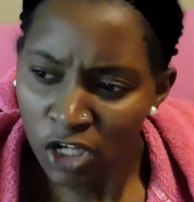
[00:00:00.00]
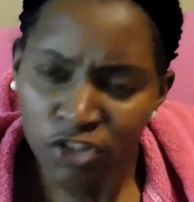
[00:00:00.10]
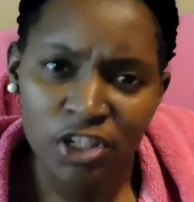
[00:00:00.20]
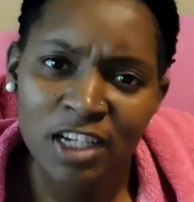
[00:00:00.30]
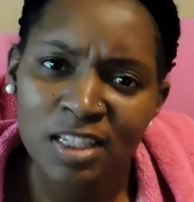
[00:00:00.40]

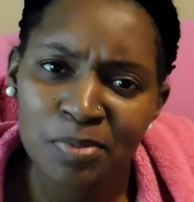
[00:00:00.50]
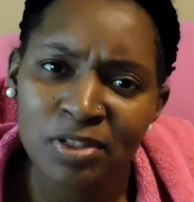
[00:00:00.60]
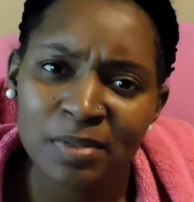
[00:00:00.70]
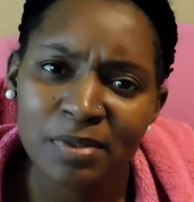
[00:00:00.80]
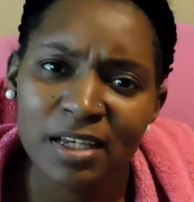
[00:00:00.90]
aren't you guys
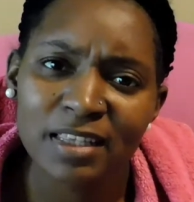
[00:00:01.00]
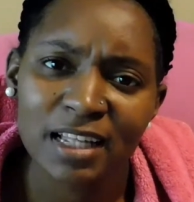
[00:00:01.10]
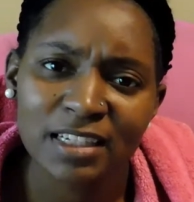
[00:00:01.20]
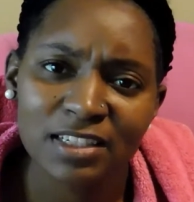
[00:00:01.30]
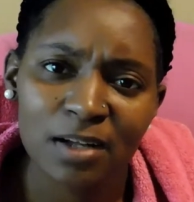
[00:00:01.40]
supposed to be at
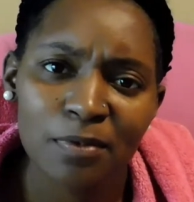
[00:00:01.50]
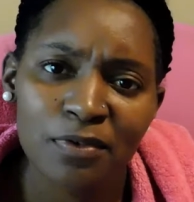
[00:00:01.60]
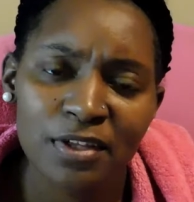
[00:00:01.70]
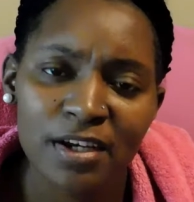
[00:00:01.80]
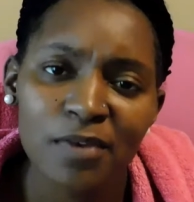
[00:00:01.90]
that stop
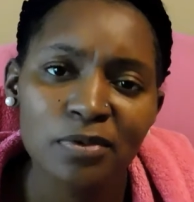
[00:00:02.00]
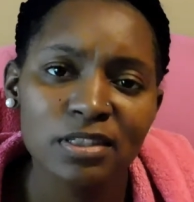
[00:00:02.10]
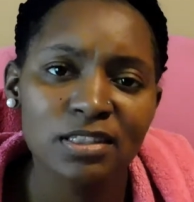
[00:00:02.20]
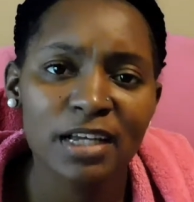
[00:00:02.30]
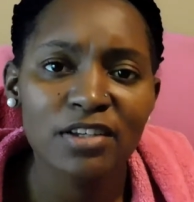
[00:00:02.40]
over there? And we're
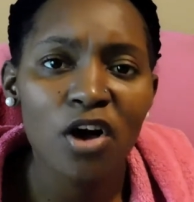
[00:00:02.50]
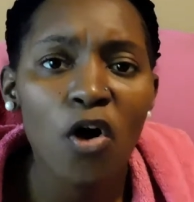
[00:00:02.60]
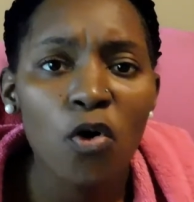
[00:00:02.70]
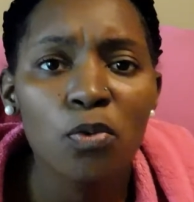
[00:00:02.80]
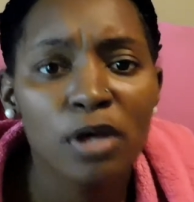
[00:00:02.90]
just like,
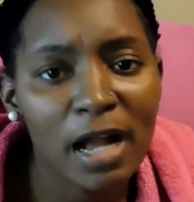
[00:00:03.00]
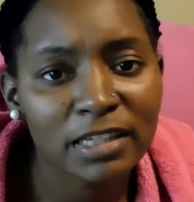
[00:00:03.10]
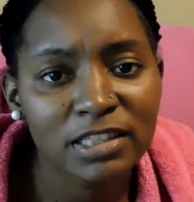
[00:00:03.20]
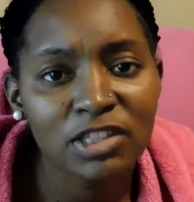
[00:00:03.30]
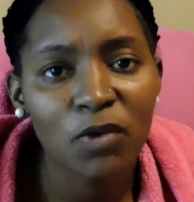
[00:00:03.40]
no, we're
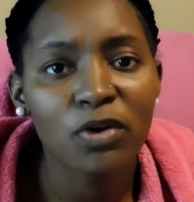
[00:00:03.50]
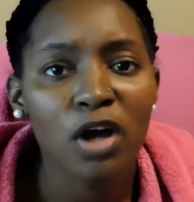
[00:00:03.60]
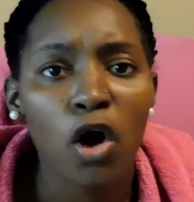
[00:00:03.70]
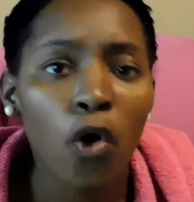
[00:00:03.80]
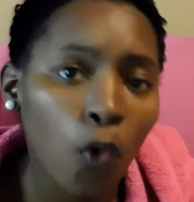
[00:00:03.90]
actually
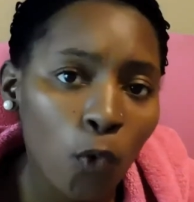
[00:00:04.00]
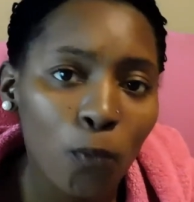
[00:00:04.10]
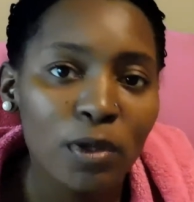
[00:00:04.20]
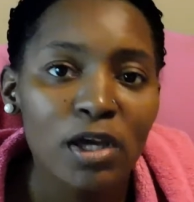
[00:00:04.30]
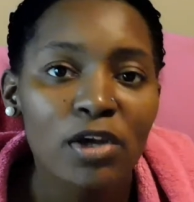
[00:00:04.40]
going
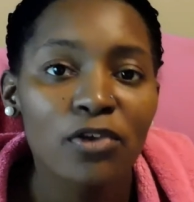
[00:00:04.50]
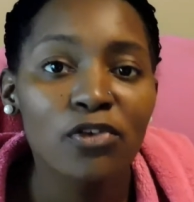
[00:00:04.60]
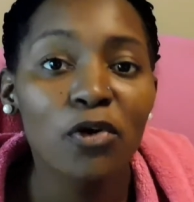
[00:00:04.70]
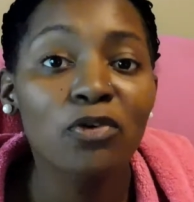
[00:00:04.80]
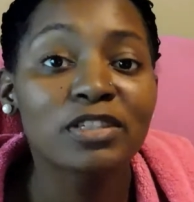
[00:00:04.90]
home.
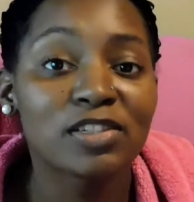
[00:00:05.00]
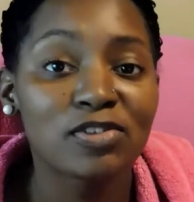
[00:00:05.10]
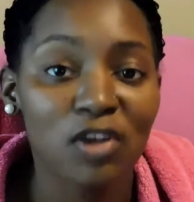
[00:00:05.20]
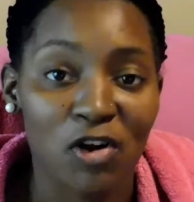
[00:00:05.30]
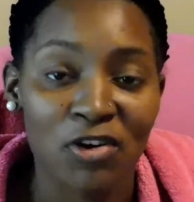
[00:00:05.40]
You know, and
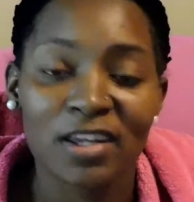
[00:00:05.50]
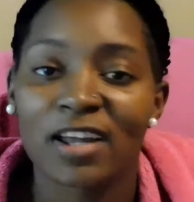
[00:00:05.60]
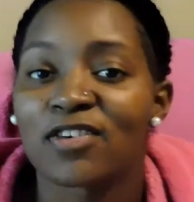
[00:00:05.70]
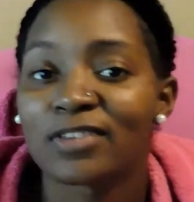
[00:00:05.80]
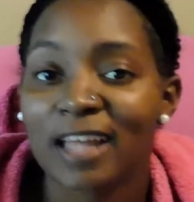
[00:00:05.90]
she's already
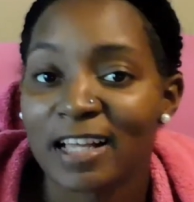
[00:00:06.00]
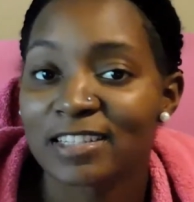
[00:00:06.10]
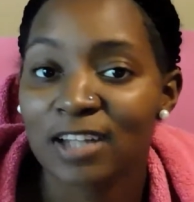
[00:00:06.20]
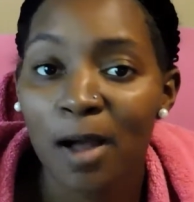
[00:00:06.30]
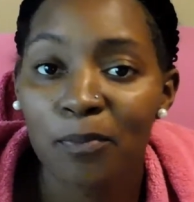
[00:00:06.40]
at her
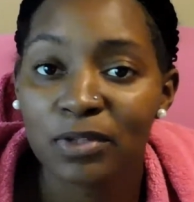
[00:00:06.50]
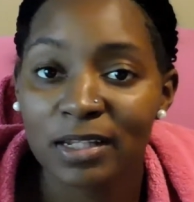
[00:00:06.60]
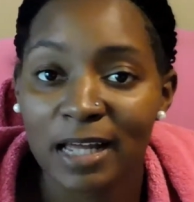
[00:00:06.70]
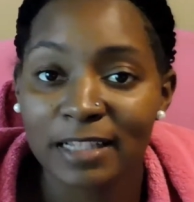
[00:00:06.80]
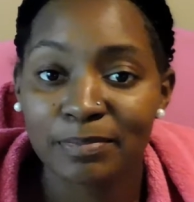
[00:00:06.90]
last stop with
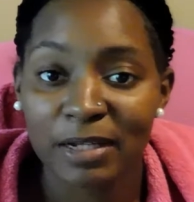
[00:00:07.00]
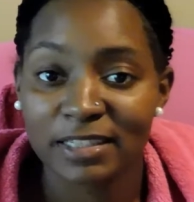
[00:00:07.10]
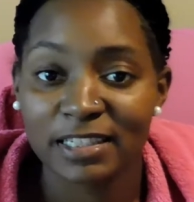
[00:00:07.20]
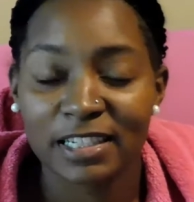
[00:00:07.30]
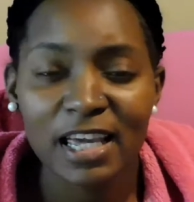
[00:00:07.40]
the last
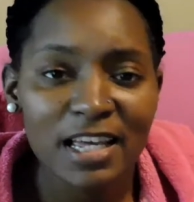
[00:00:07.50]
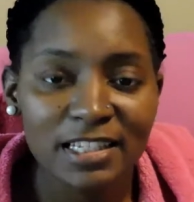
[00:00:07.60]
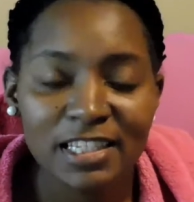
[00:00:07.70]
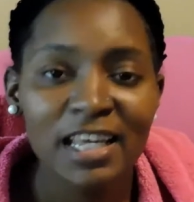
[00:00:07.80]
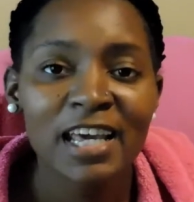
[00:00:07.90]
batch of
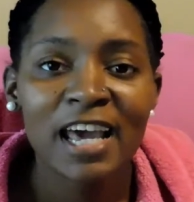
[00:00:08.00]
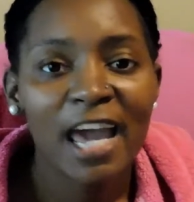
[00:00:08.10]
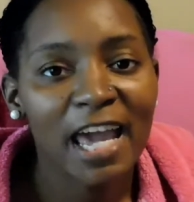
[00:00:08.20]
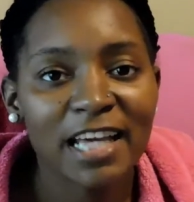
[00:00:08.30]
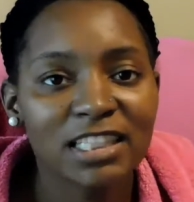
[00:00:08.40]
kids.
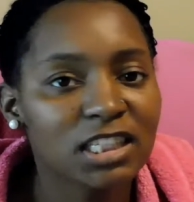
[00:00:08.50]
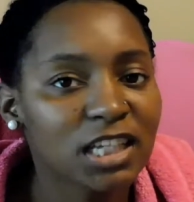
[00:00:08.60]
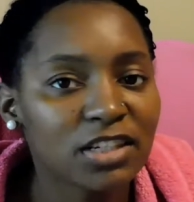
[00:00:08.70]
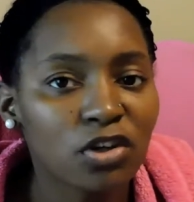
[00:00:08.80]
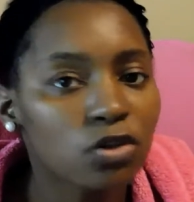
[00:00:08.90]
And
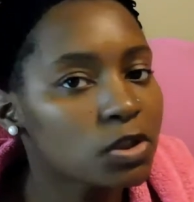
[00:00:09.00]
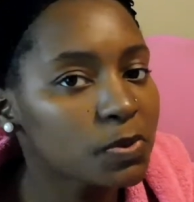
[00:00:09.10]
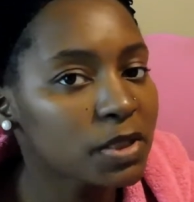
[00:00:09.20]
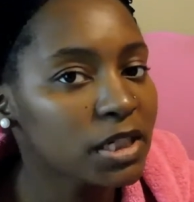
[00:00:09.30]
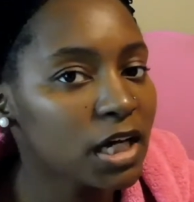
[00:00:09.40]
she's like, no,
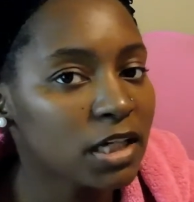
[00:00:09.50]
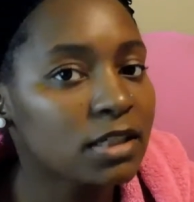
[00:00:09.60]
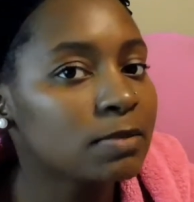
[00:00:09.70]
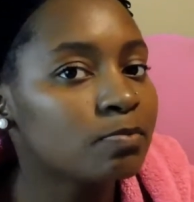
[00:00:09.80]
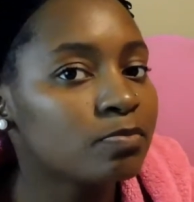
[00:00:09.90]
sweetie,
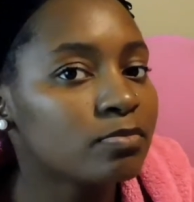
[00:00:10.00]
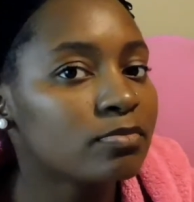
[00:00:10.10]
I